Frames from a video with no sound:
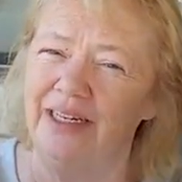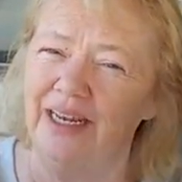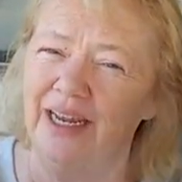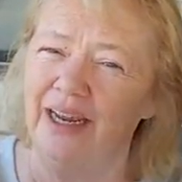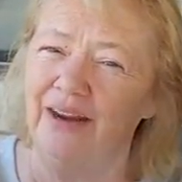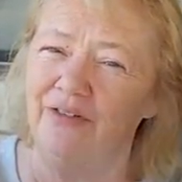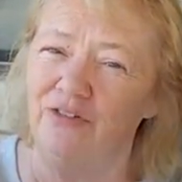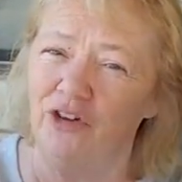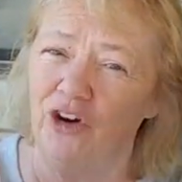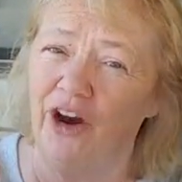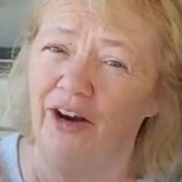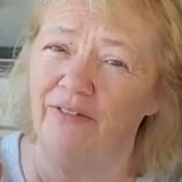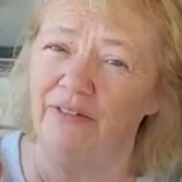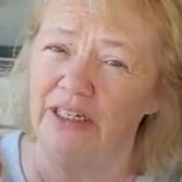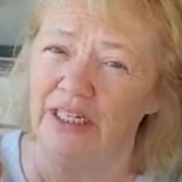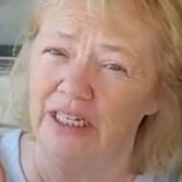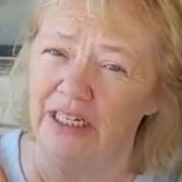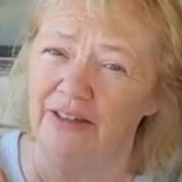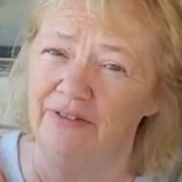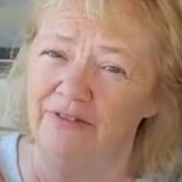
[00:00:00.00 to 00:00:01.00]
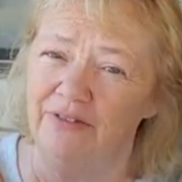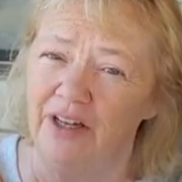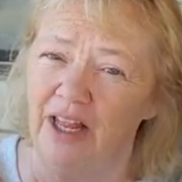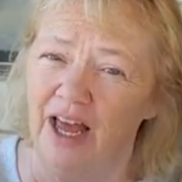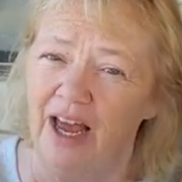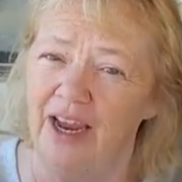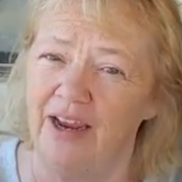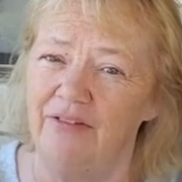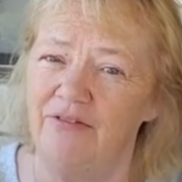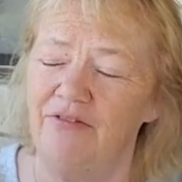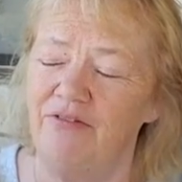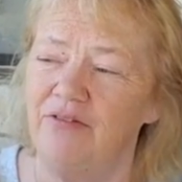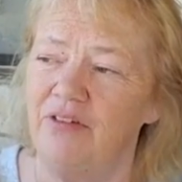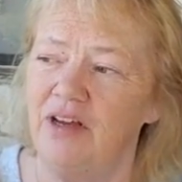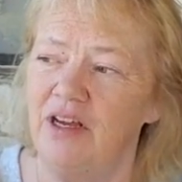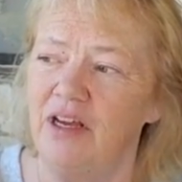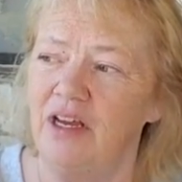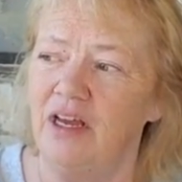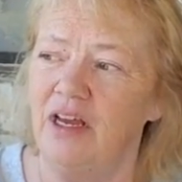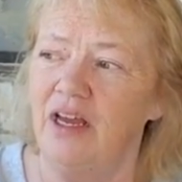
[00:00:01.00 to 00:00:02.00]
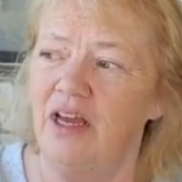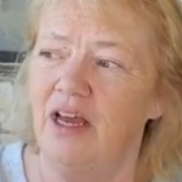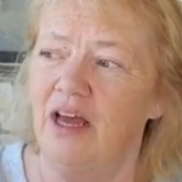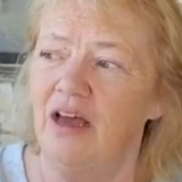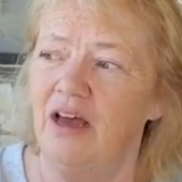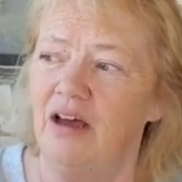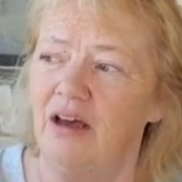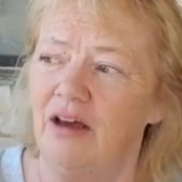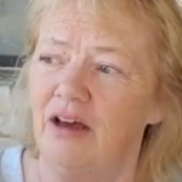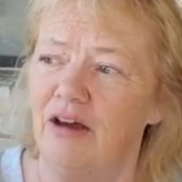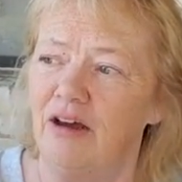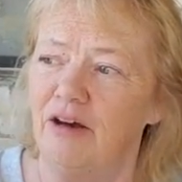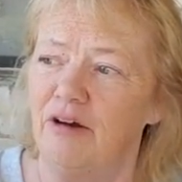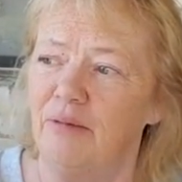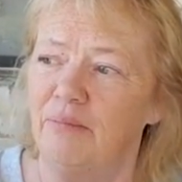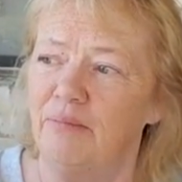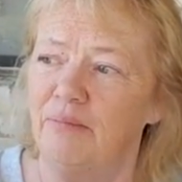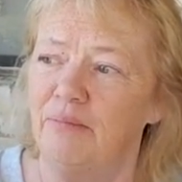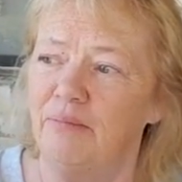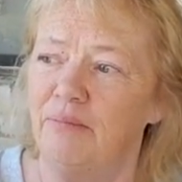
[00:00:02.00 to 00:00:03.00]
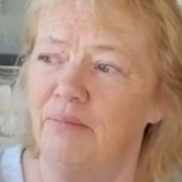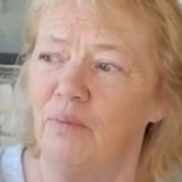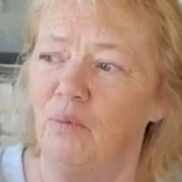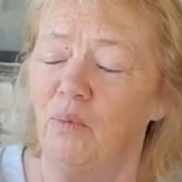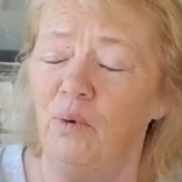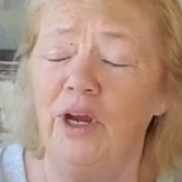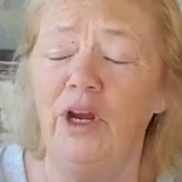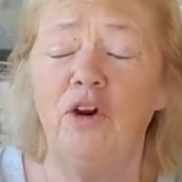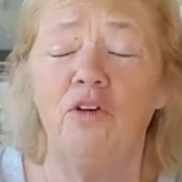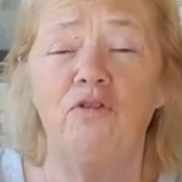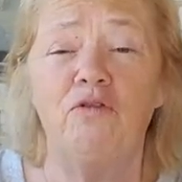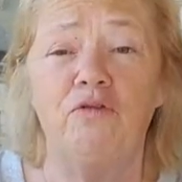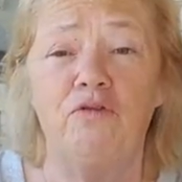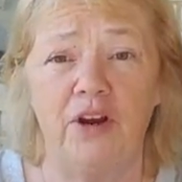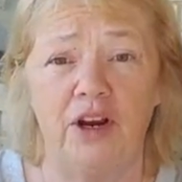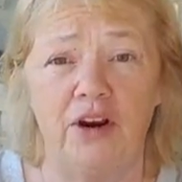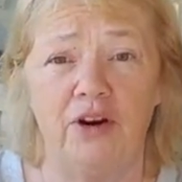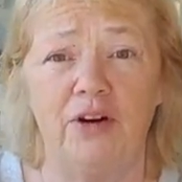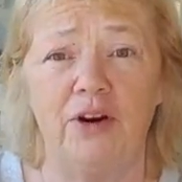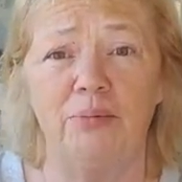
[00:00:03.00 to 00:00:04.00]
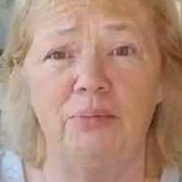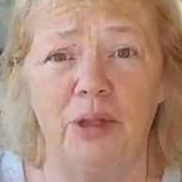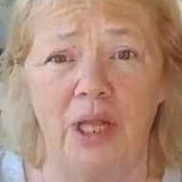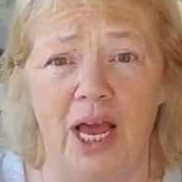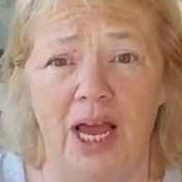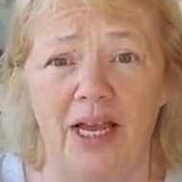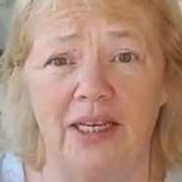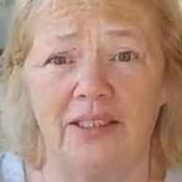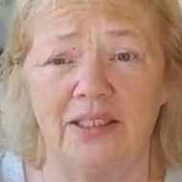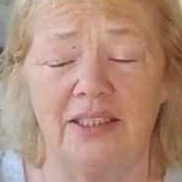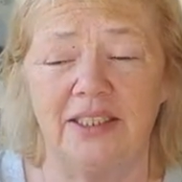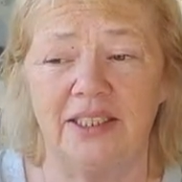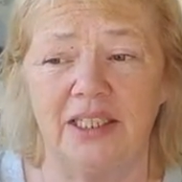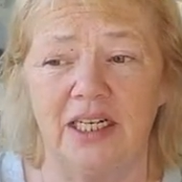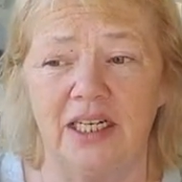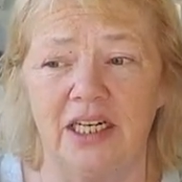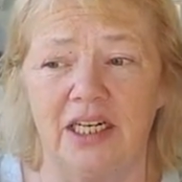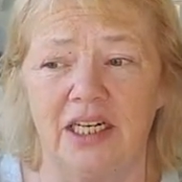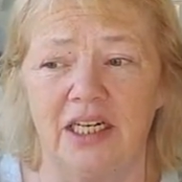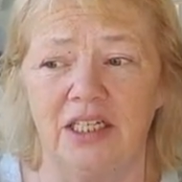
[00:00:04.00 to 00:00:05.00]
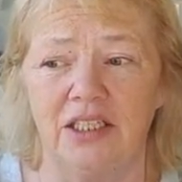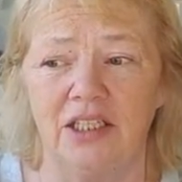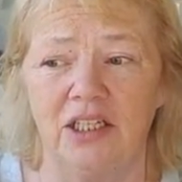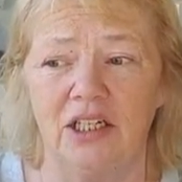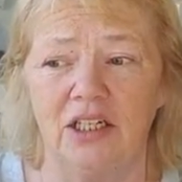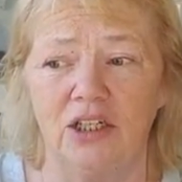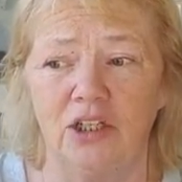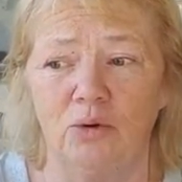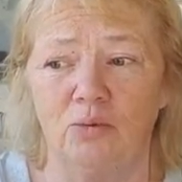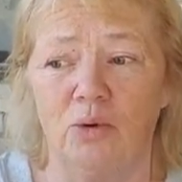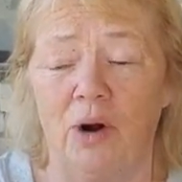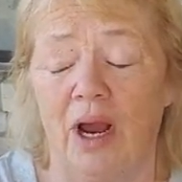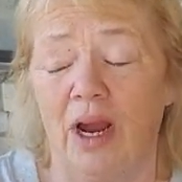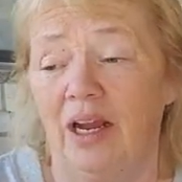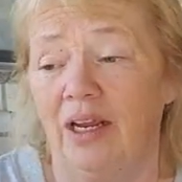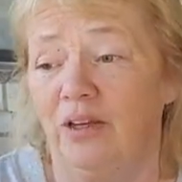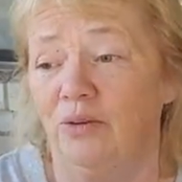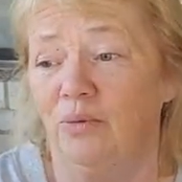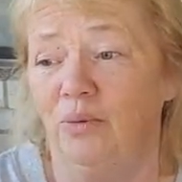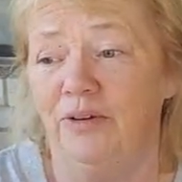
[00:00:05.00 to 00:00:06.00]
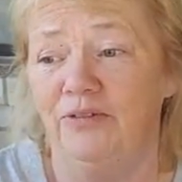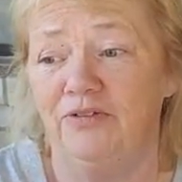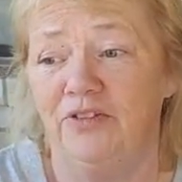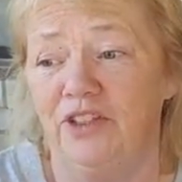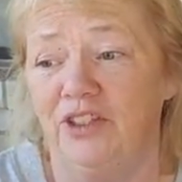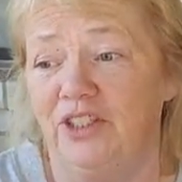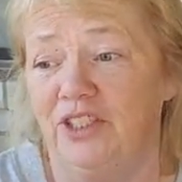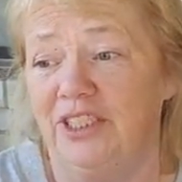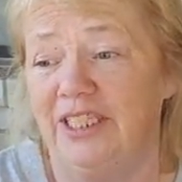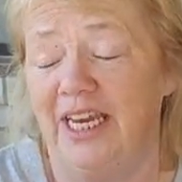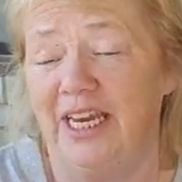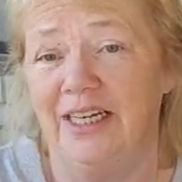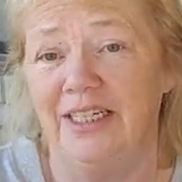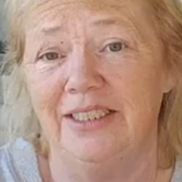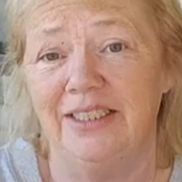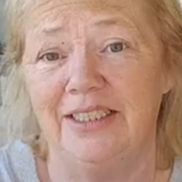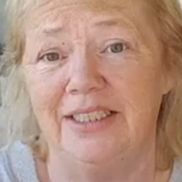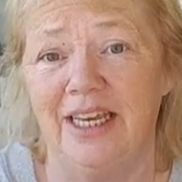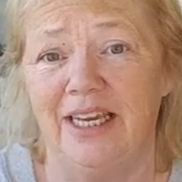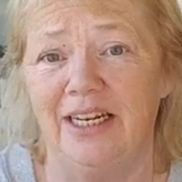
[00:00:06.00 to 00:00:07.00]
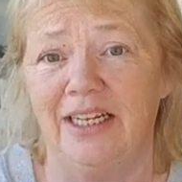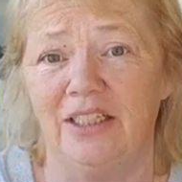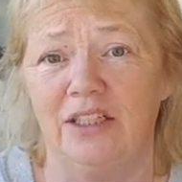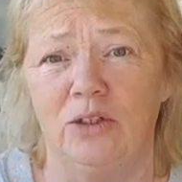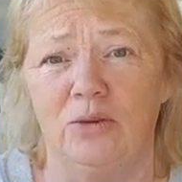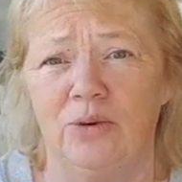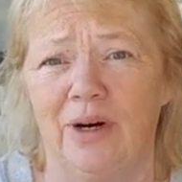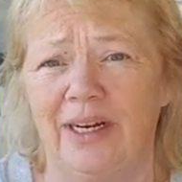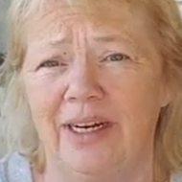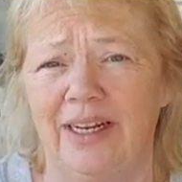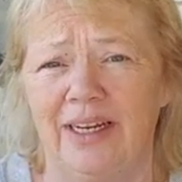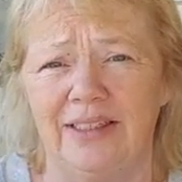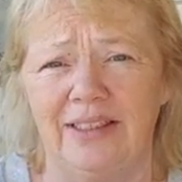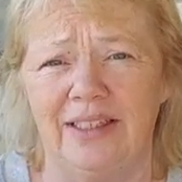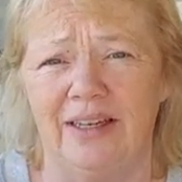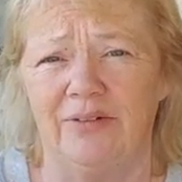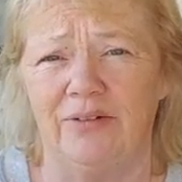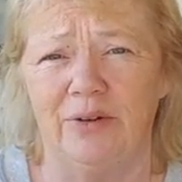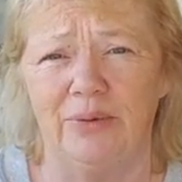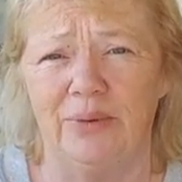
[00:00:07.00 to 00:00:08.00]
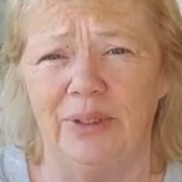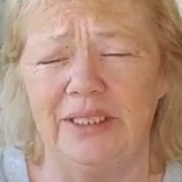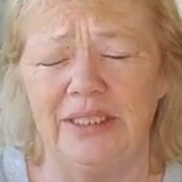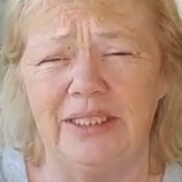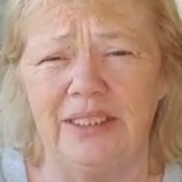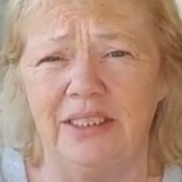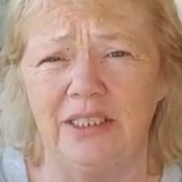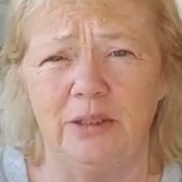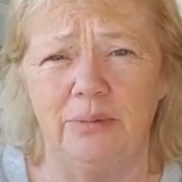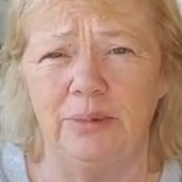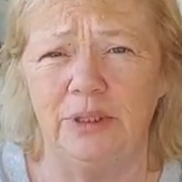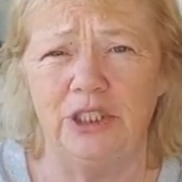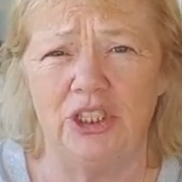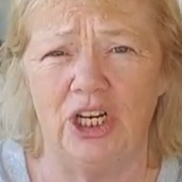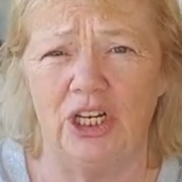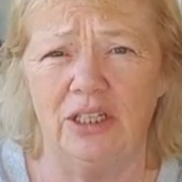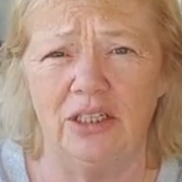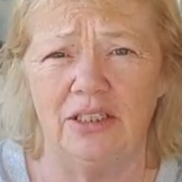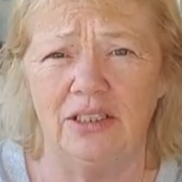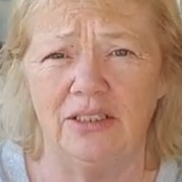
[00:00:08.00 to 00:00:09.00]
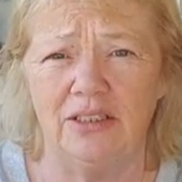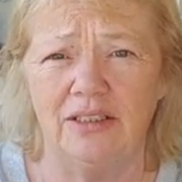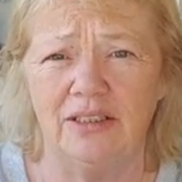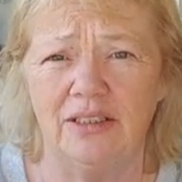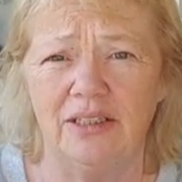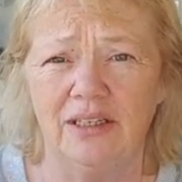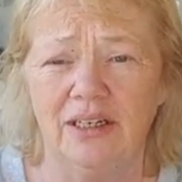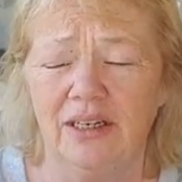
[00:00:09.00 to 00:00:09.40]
after having lived life, we are very blessed. Deanna said it. Loretta has every reason to be jealous.